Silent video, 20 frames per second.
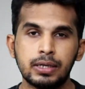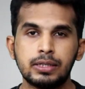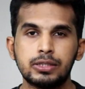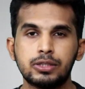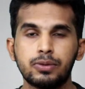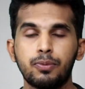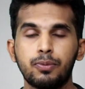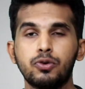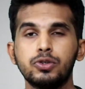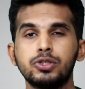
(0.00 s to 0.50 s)

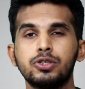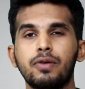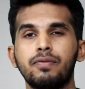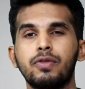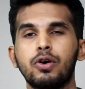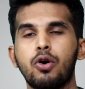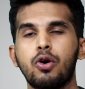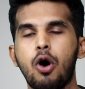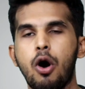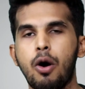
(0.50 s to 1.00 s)
So most of
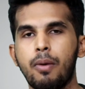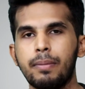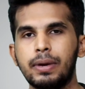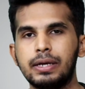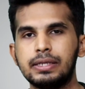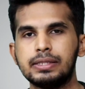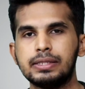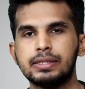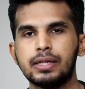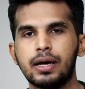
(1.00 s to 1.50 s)
the
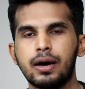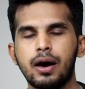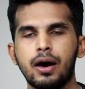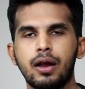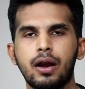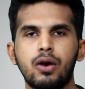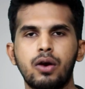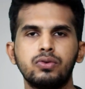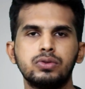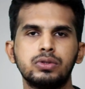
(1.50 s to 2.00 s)
governments
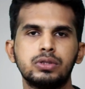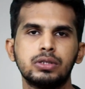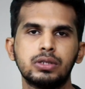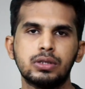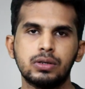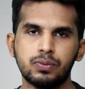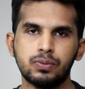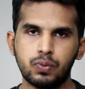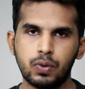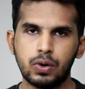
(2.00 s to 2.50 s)
around
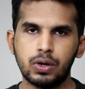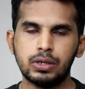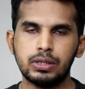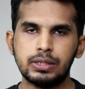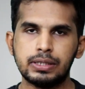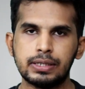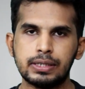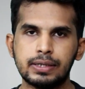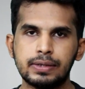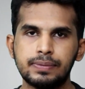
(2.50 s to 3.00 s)
the
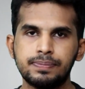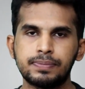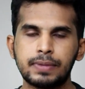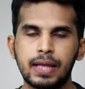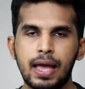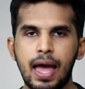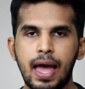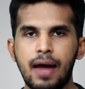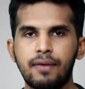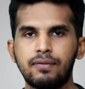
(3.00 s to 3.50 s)
world
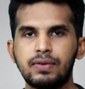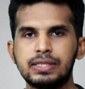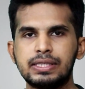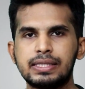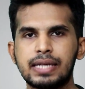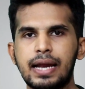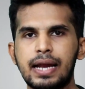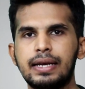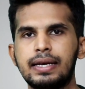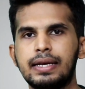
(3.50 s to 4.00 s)
have
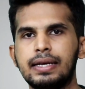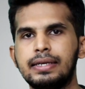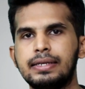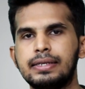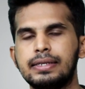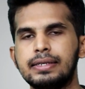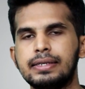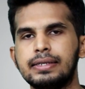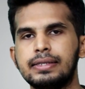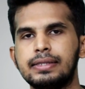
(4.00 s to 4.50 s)
decided
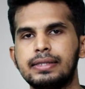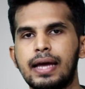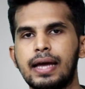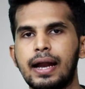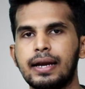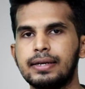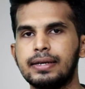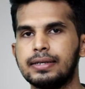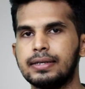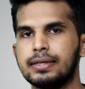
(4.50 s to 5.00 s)

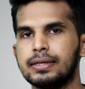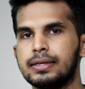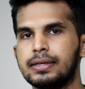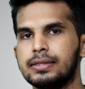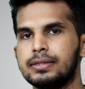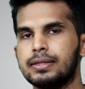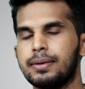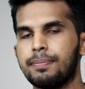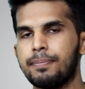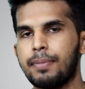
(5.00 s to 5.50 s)
that
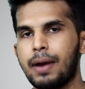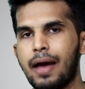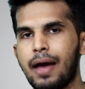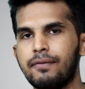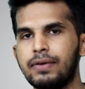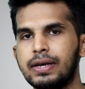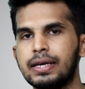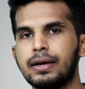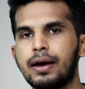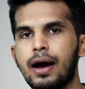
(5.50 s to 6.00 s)
the
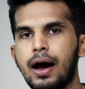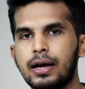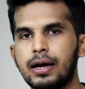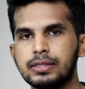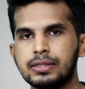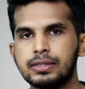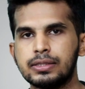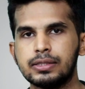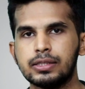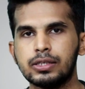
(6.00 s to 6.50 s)
private
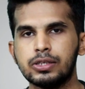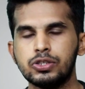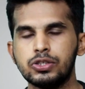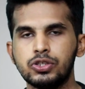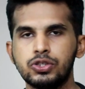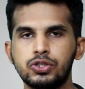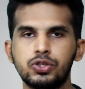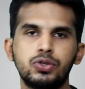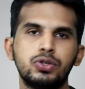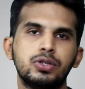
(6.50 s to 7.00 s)
cars
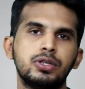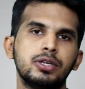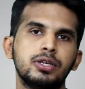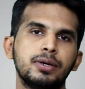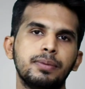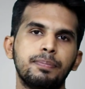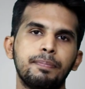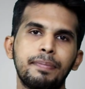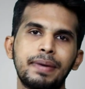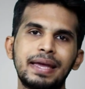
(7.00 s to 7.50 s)
should
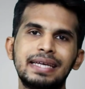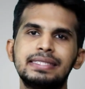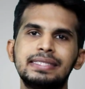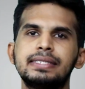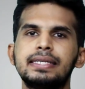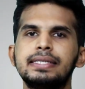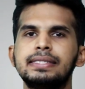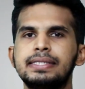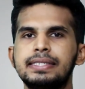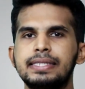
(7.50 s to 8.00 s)

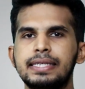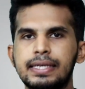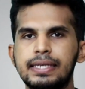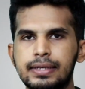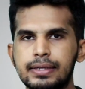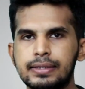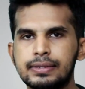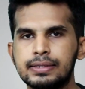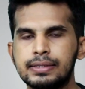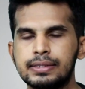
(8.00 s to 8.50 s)
paste
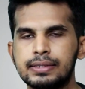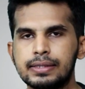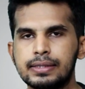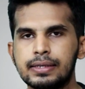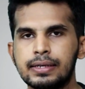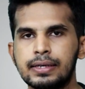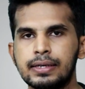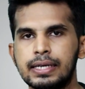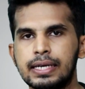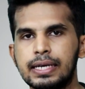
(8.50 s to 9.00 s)
stickers
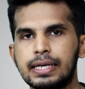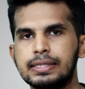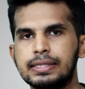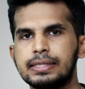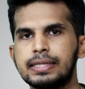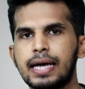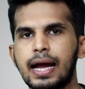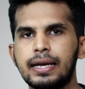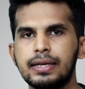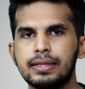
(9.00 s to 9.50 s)

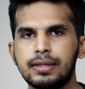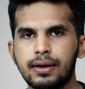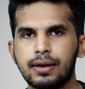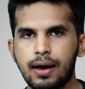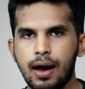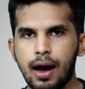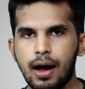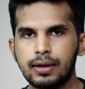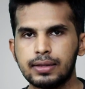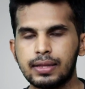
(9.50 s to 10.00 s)
inside the
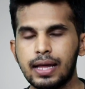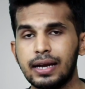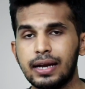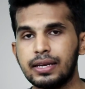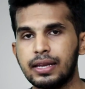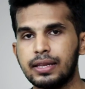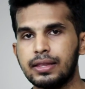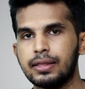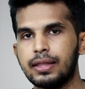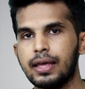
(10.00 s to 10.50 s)
car
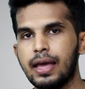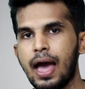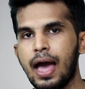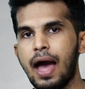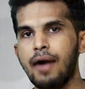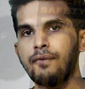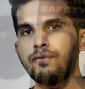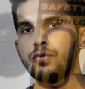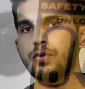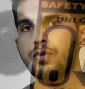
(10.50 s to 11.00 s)
that they have